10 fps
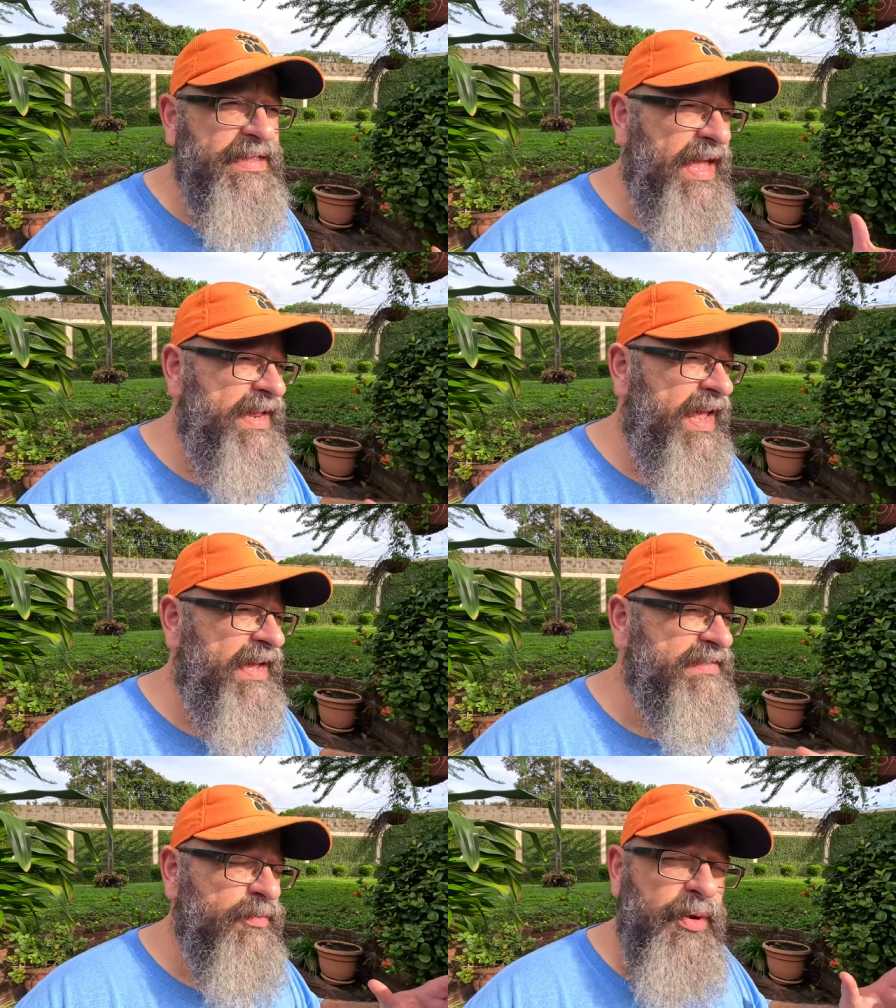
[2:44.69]
They had
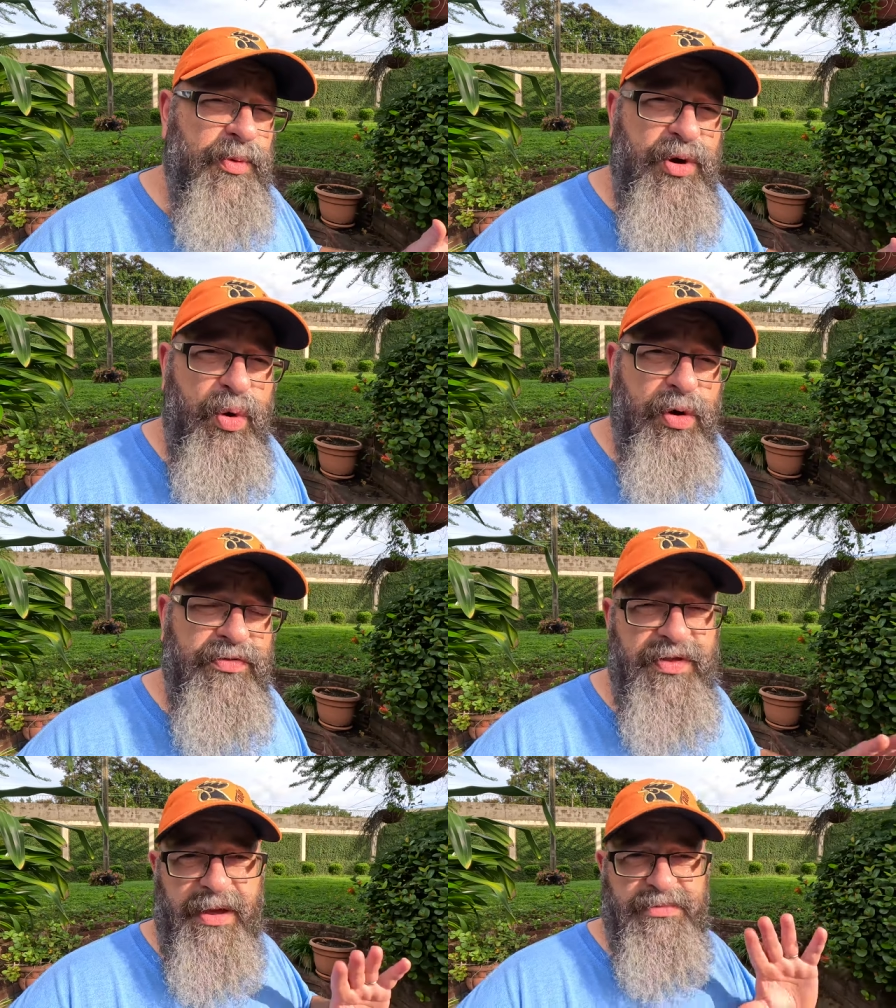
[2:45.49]
asked that we
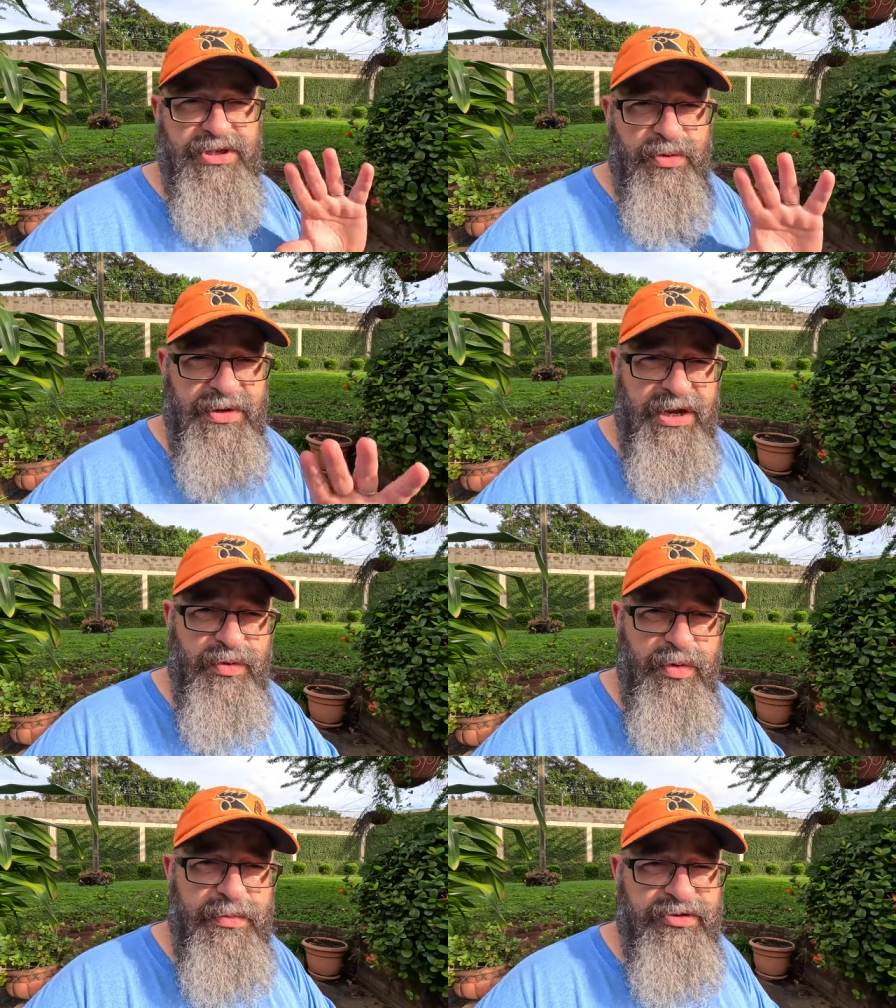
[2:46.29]
record for them, so Nika
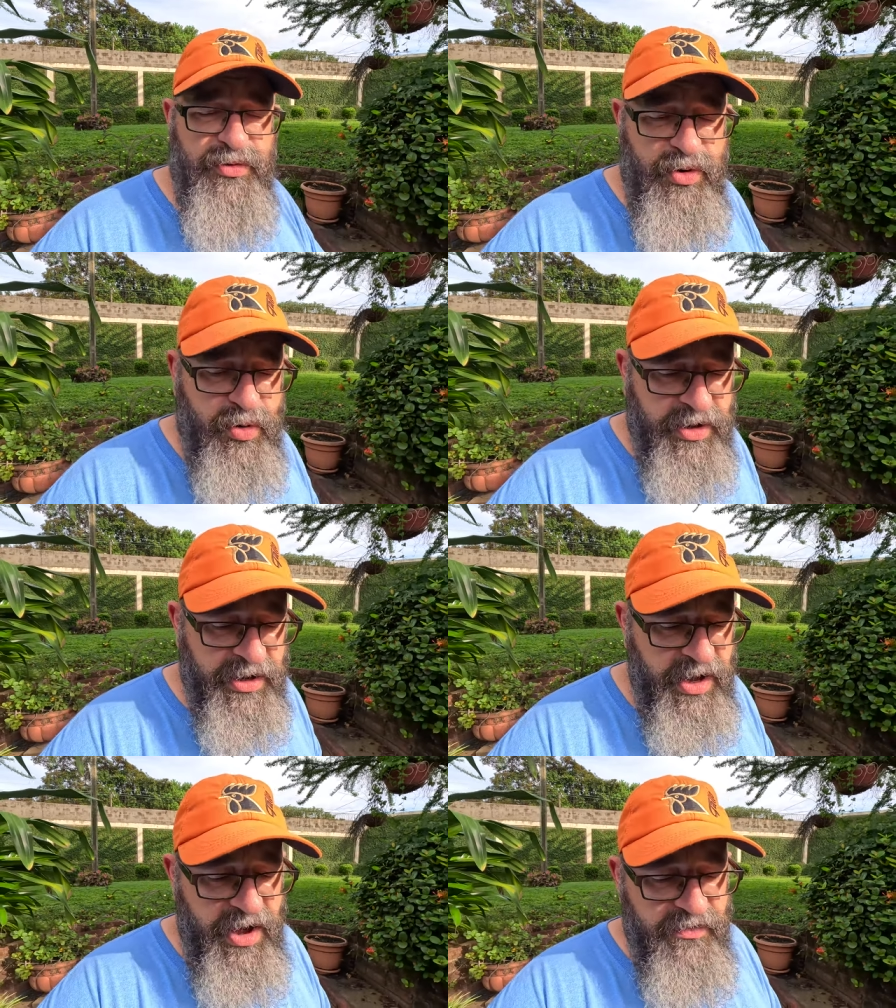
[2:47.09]
Roomba
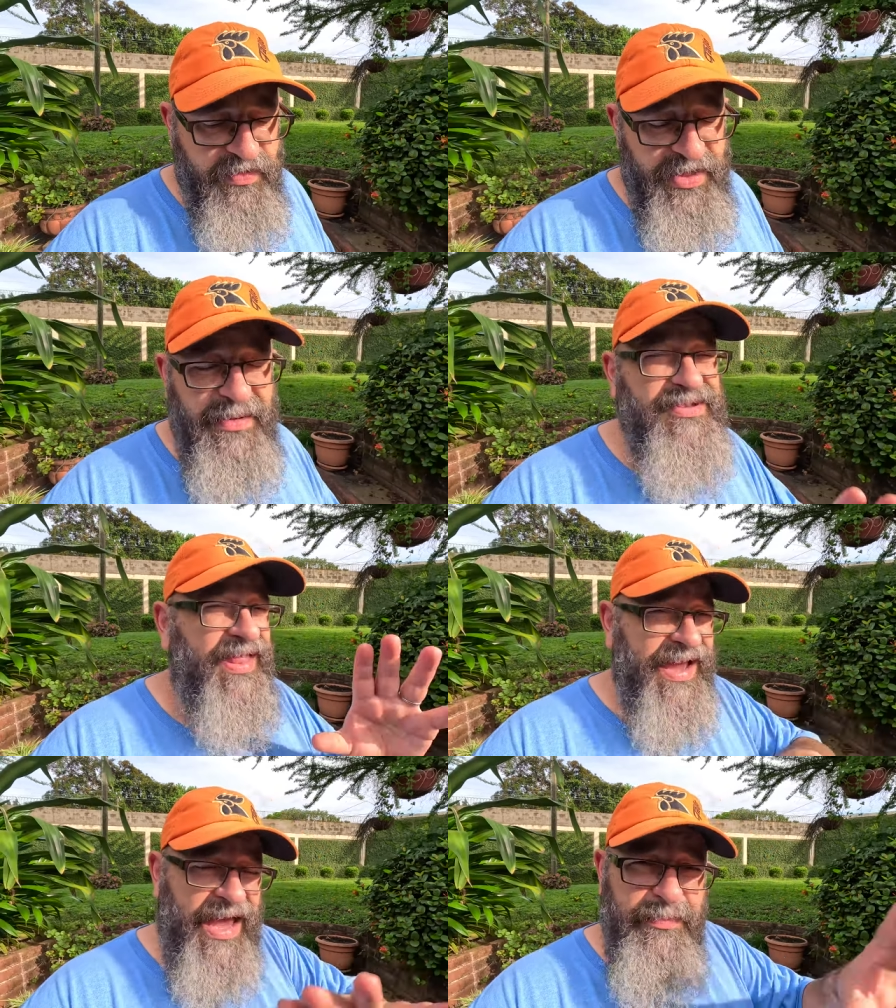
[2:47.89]
recording for them. So
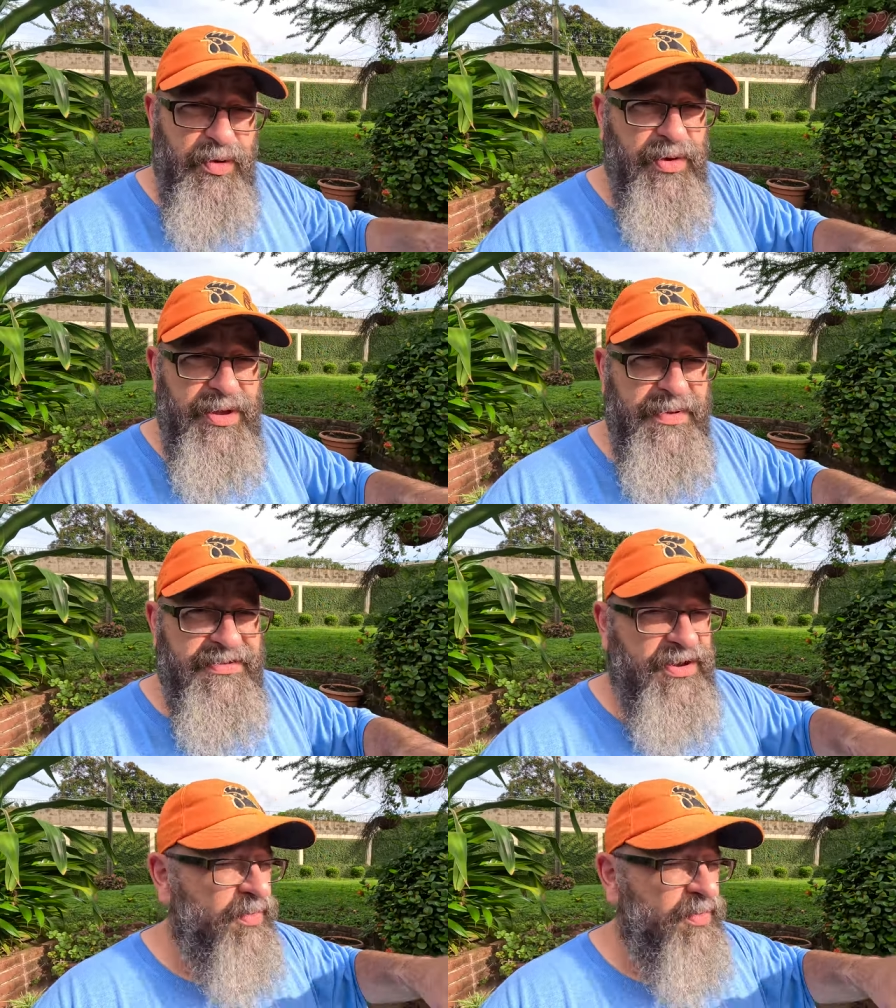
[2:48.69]
that kept me really busy,